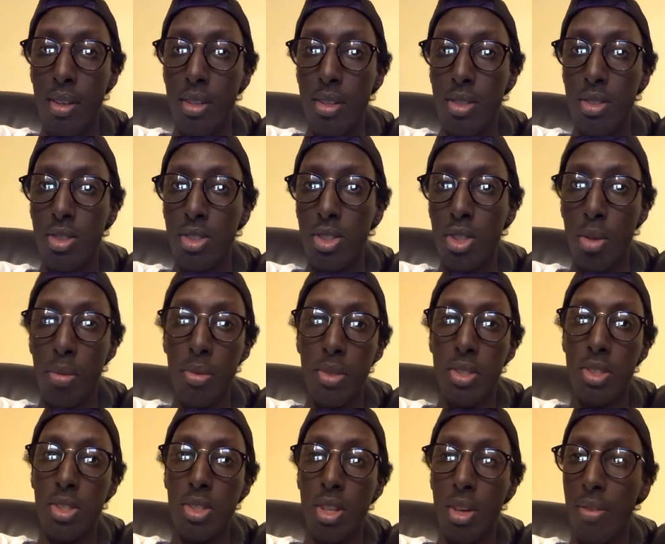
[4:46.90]
So much
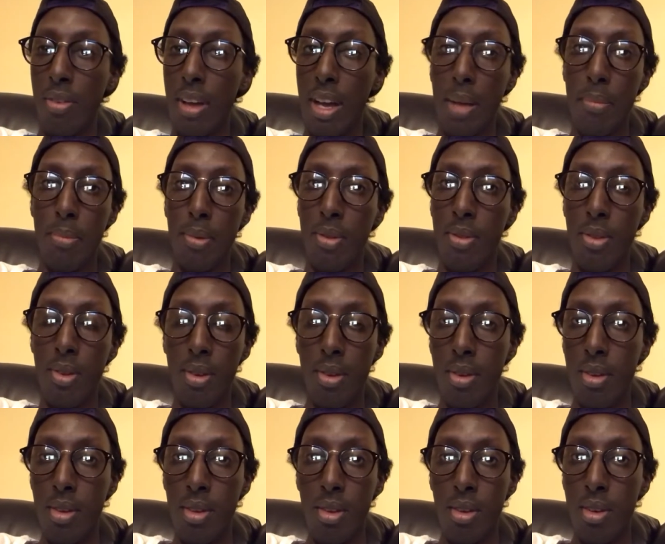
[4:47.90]
stuff happened.
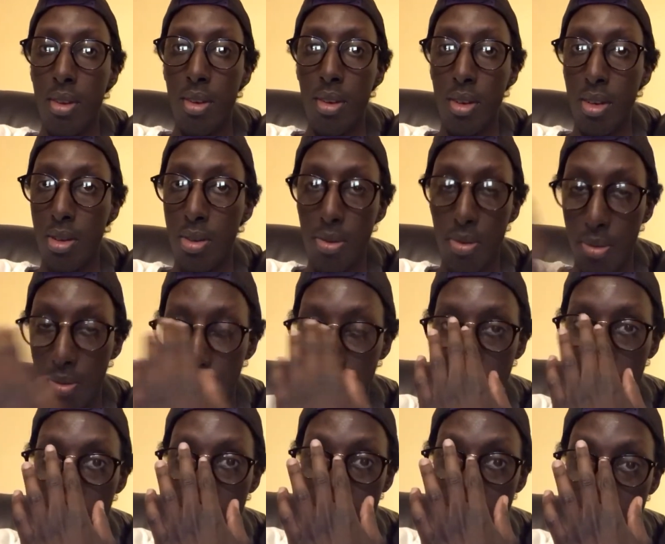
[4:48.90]
Oh,
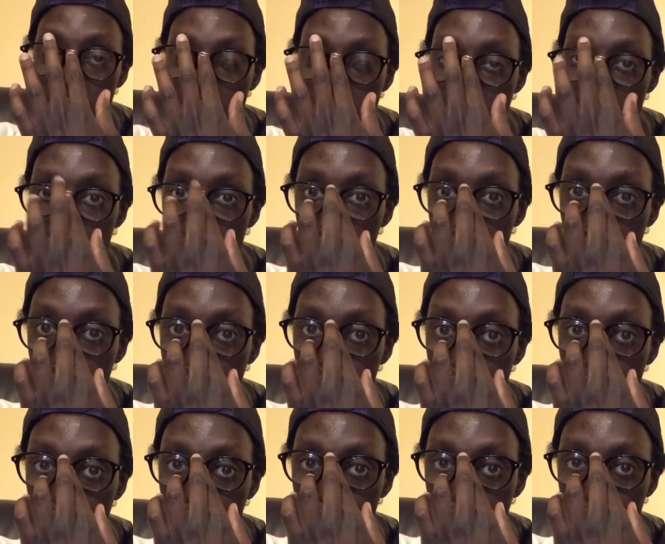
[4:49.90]
God, it's
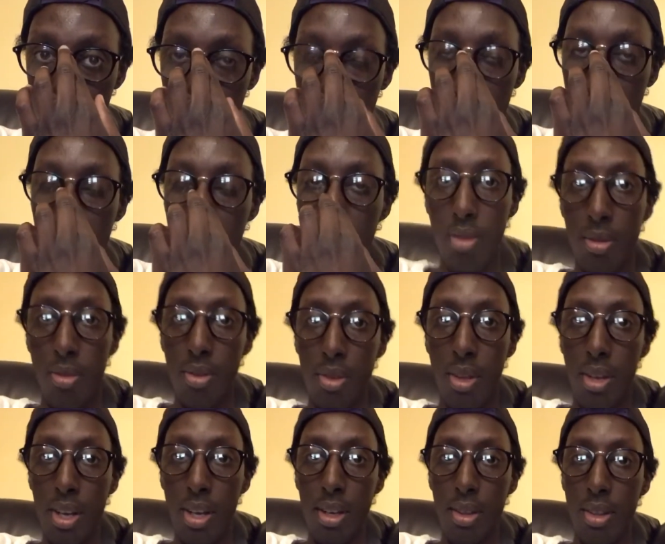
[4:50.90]
awesome.
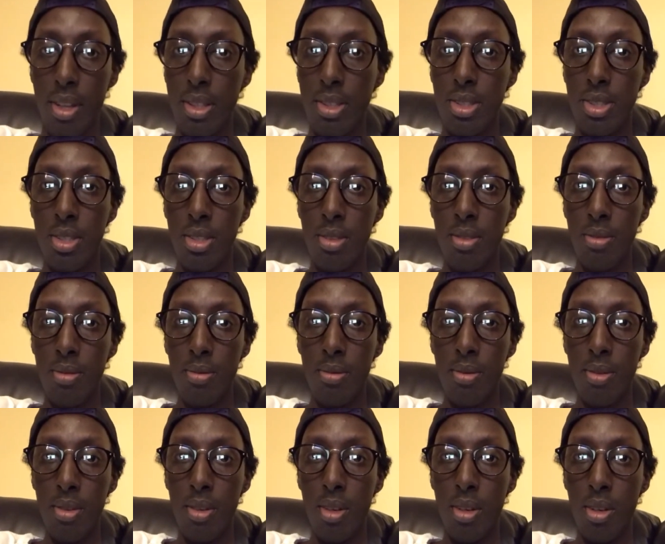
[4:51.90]
Yeah, that's it.
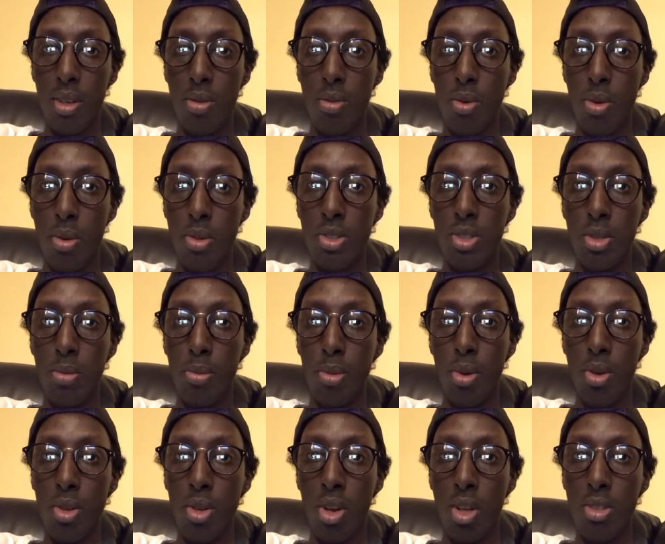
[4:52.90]
I'll create some more
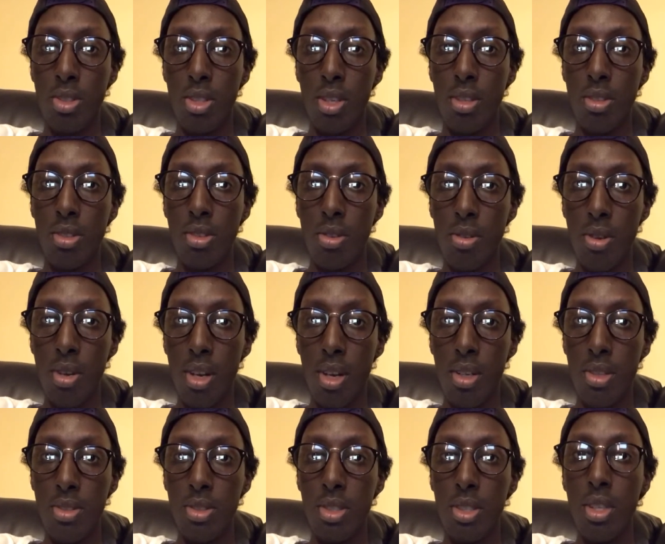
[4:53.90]
content to you
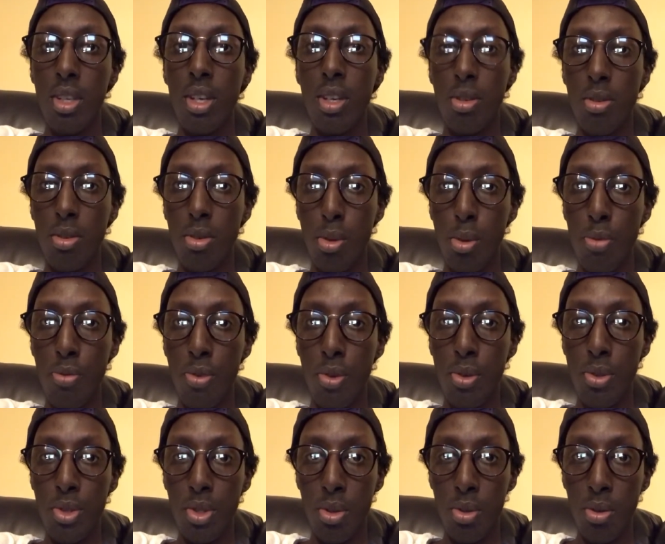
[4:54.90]
guys in the near
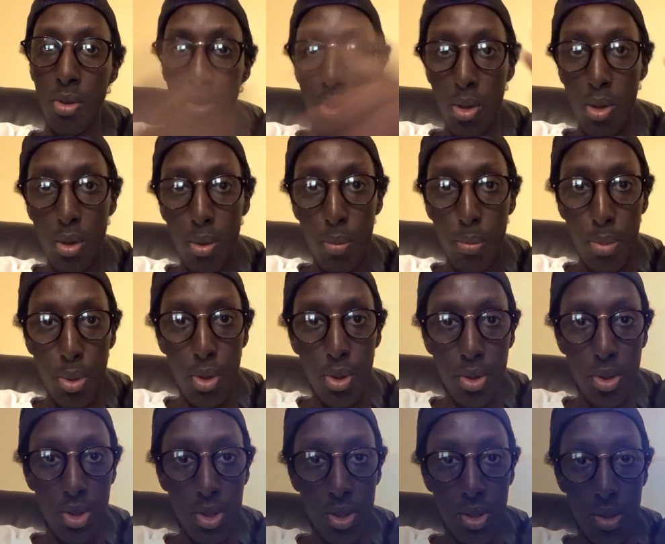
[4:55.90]
future.
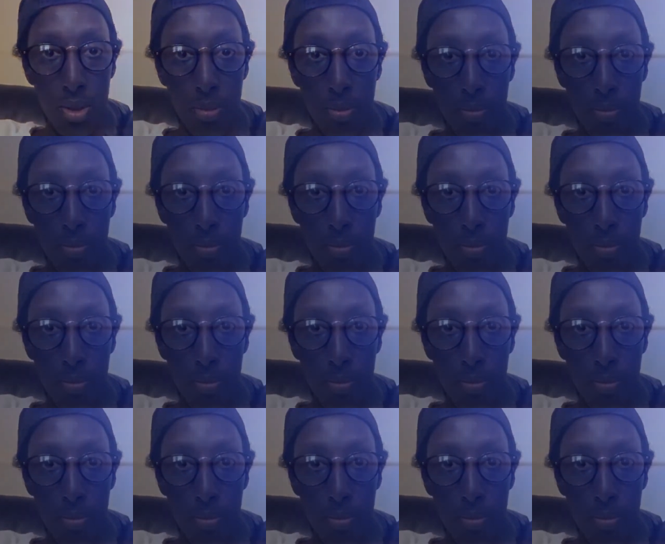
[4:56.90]
Peace.